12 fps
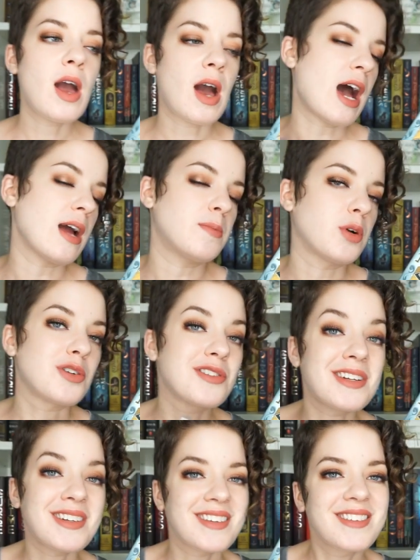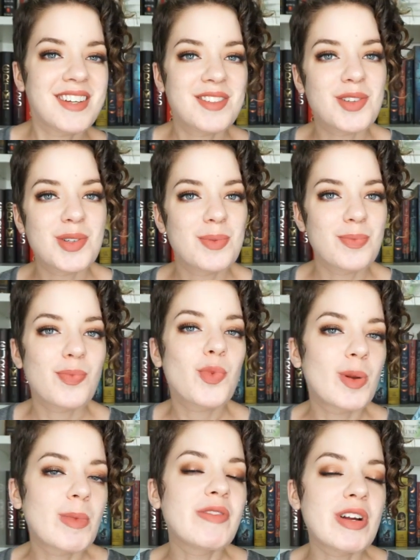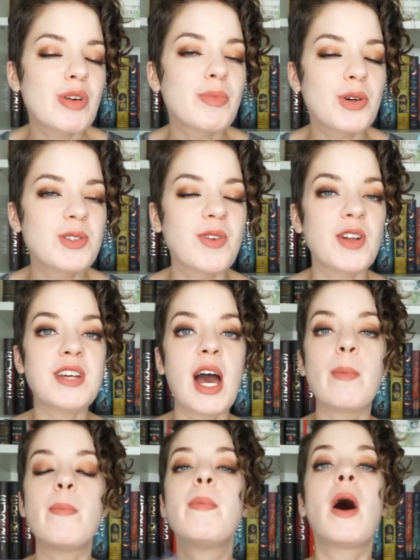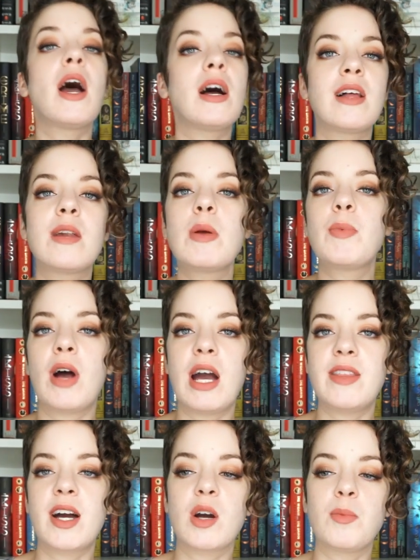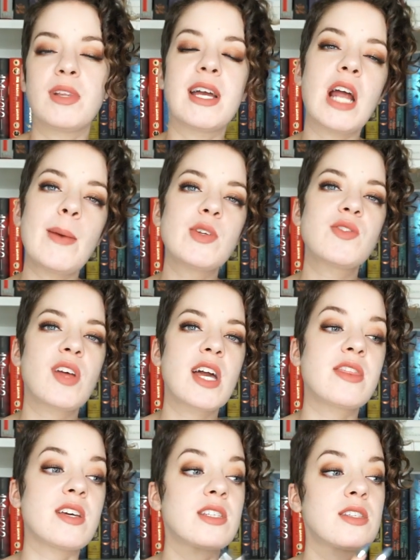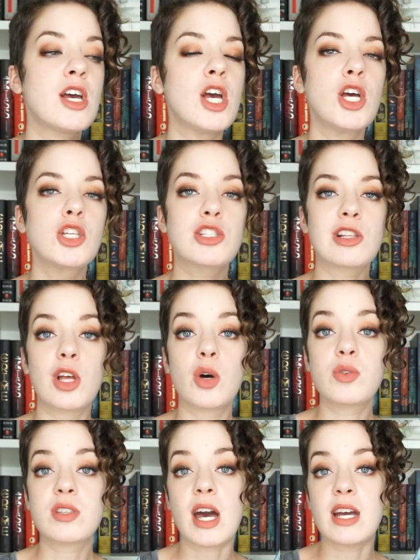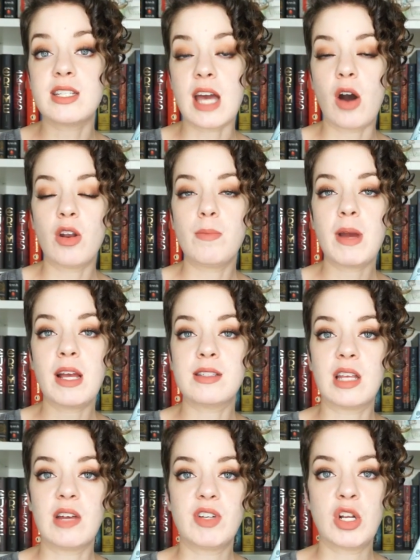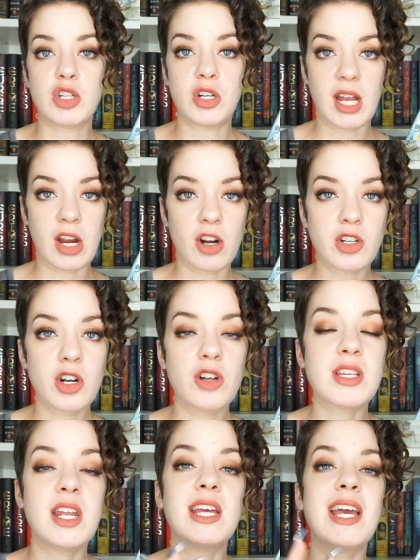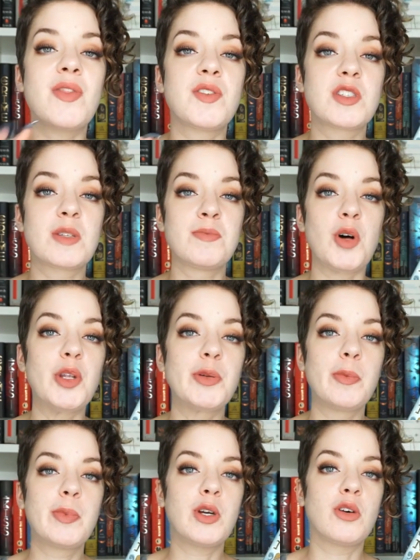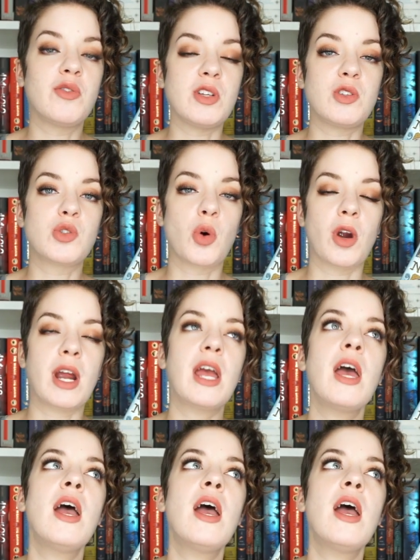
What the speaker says: I personally didn't, because it's one of my favorite books of all time. But a lot of people had that complaint. I almost feel like this slows that down and pays a lot of attention to characters. And again, this is a multiple POV story.